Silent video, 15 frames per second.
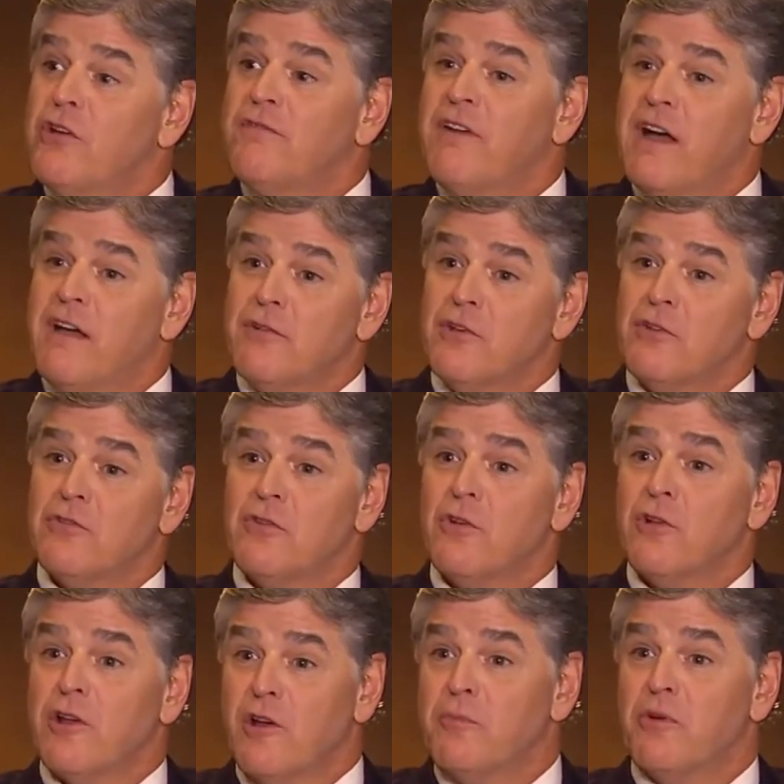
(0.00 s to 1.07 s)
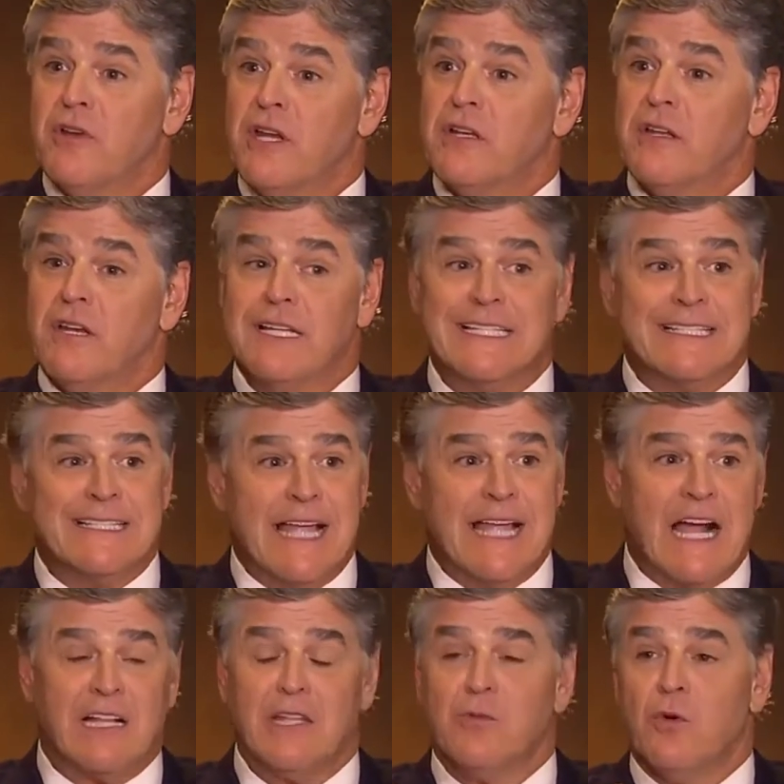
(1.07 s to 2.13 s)
35 years earlier had predicted
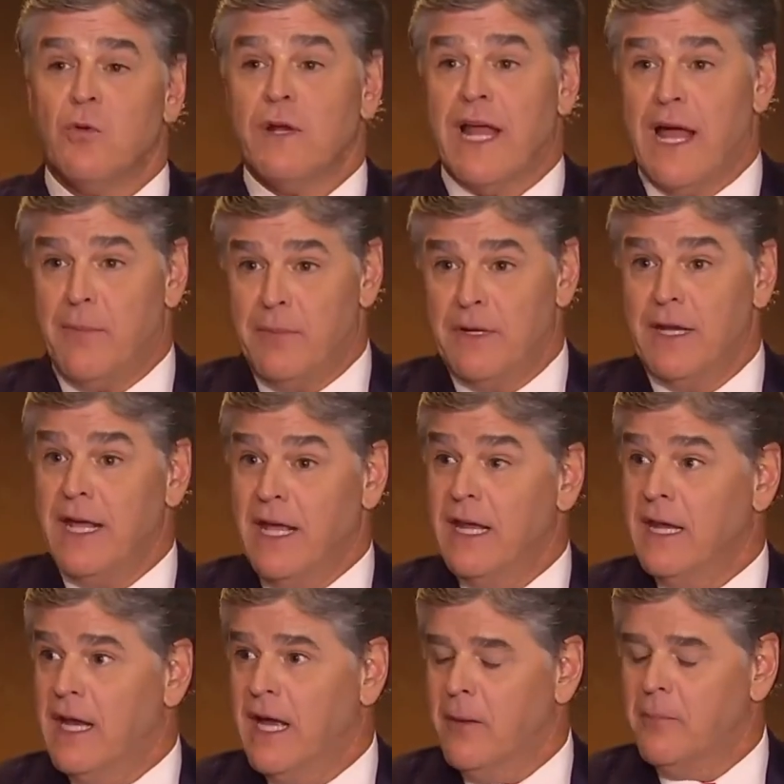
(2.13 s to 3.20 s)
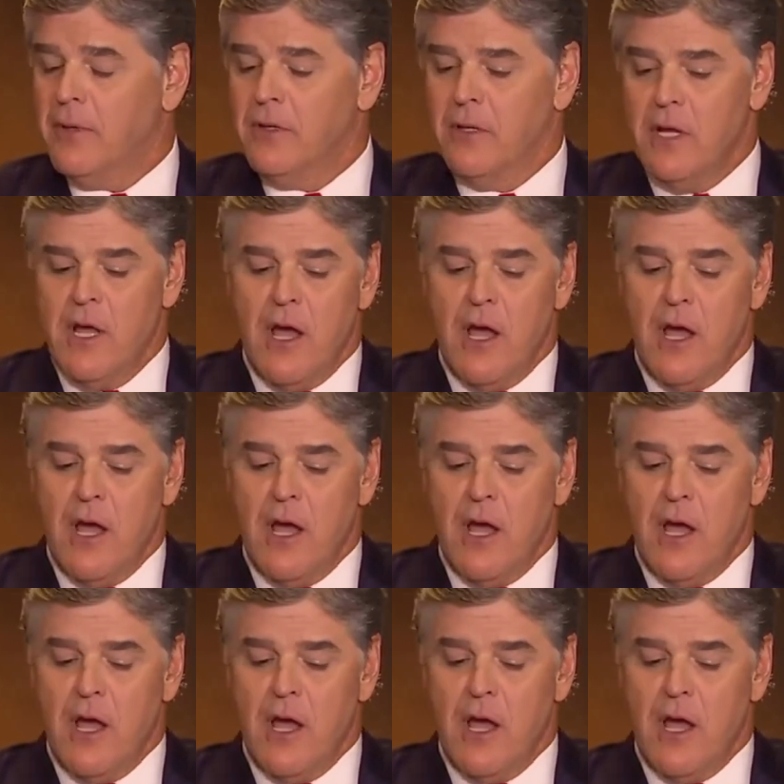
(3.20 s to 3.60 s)
exactly what would happen, and it happened.